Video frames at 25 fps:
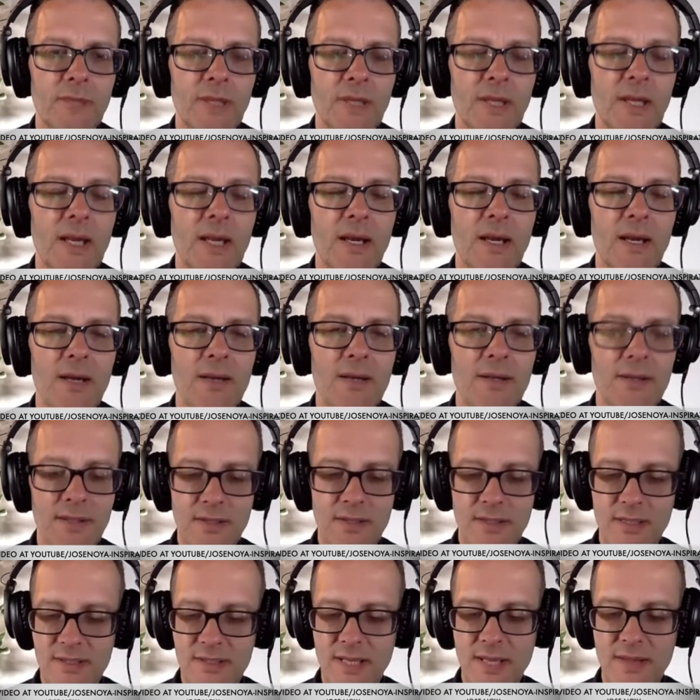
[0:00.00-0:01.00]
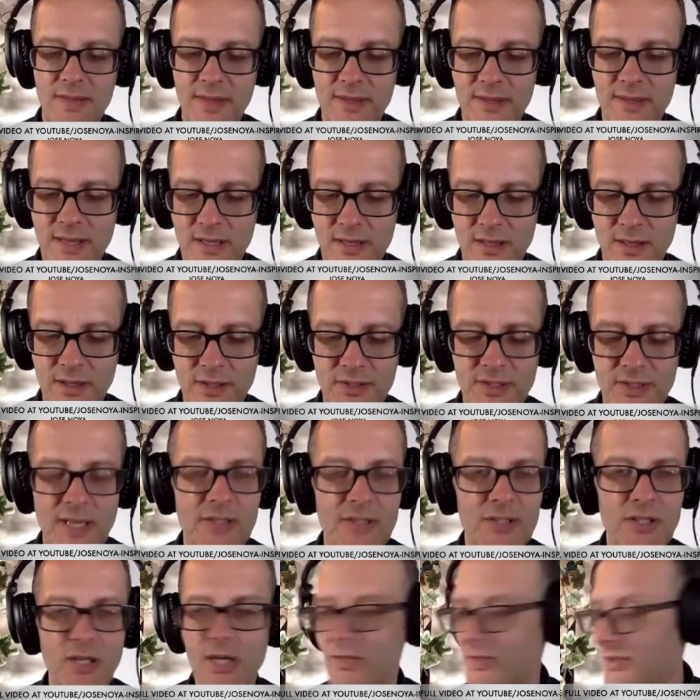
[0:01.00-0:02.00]
Yeah, and I think that's that thing that, like you say,
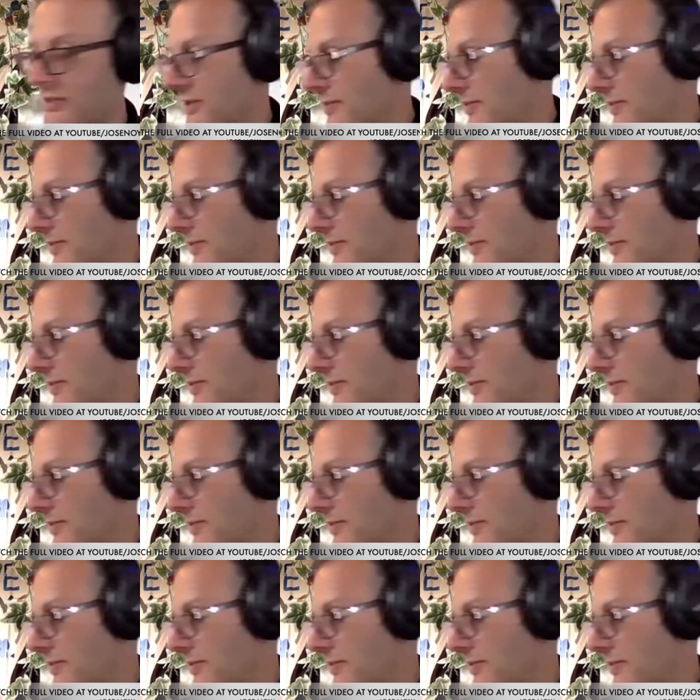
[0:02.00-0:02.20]
ties into the